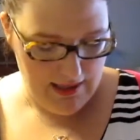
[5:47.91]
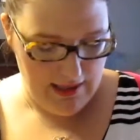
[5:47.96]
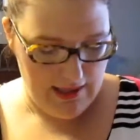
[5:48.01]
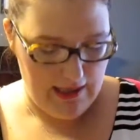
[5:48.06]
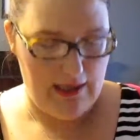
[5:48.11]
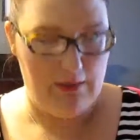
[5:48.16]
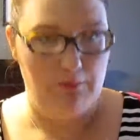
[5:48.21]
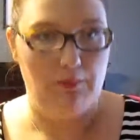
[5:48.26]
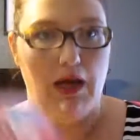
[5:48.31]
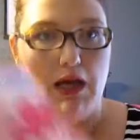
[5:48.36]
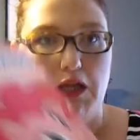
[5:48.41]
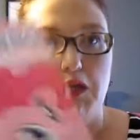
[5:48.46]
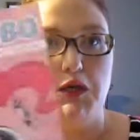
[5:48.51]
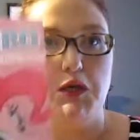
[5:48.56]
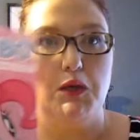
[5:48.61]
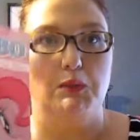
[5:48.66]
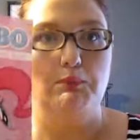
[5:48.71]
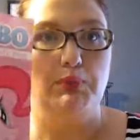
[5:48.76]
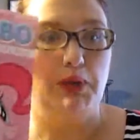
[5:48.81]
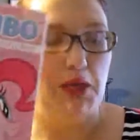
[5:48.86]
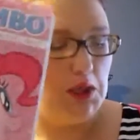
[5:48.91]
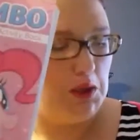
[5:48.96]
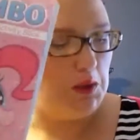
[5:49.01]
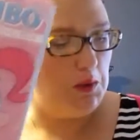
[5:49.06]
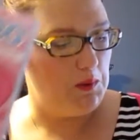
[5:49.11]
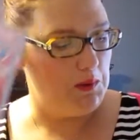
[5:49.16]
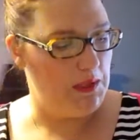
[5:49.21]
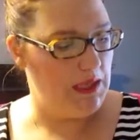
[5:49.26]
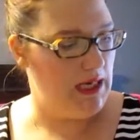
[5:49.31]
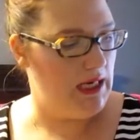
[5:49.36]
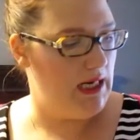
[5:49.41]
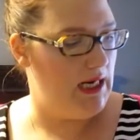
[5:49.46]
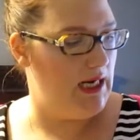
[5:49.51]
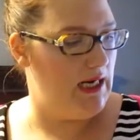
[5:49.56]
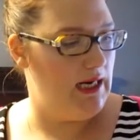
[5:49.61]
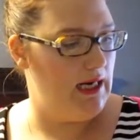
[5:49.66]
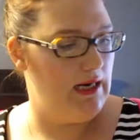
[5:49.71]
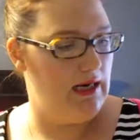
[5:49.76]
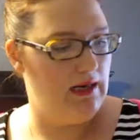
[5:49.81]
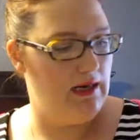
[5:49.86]
and My Little
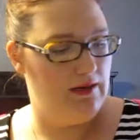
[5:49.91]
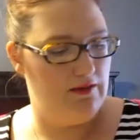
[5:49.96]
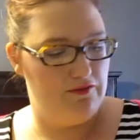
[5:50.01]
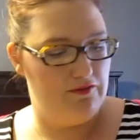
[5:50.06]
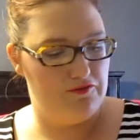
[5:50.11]
Pony,